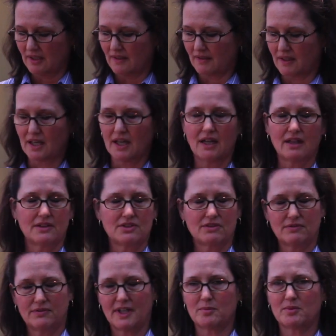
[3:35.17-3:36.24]
The
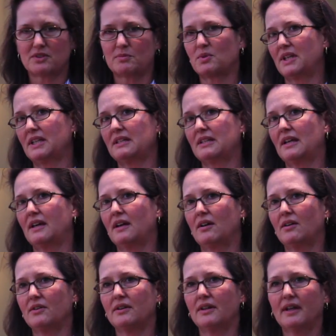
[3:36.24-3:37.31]
collagen fibers break
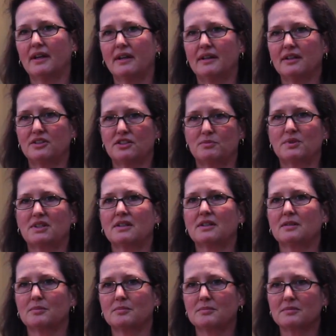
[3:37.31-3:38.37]
down and it just
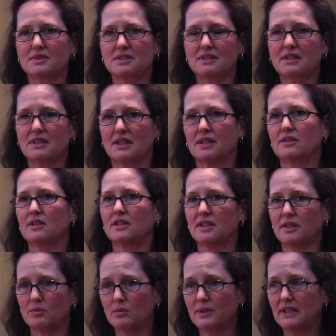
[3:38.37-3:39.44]
becomes
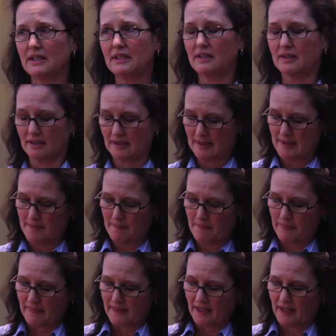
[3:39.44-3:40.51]
inherently weak.
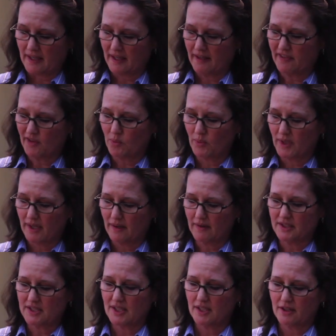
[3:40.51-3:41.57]
And the wear
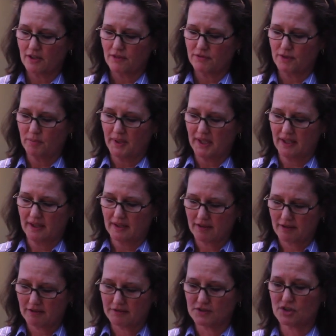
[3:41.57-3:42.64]
and tear of
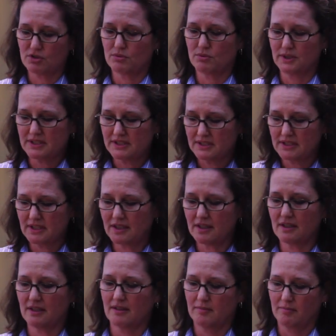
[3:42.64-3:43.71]
repetitive
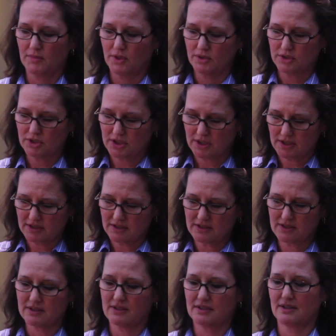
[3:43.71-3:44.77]
twisting
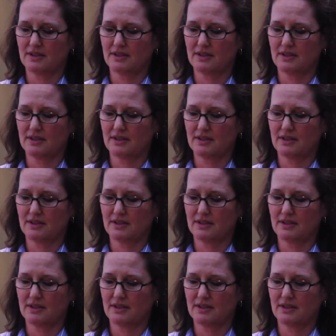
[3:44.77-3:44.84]
motions